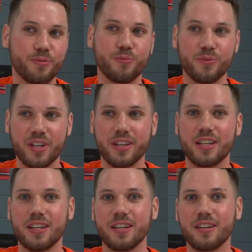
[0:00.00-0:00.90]

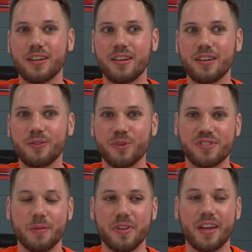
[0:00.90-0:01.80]
really was
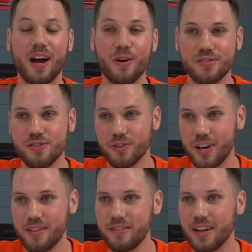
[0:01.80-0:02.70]
something that I always
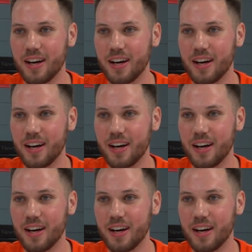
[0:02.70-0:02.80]
enjoyed.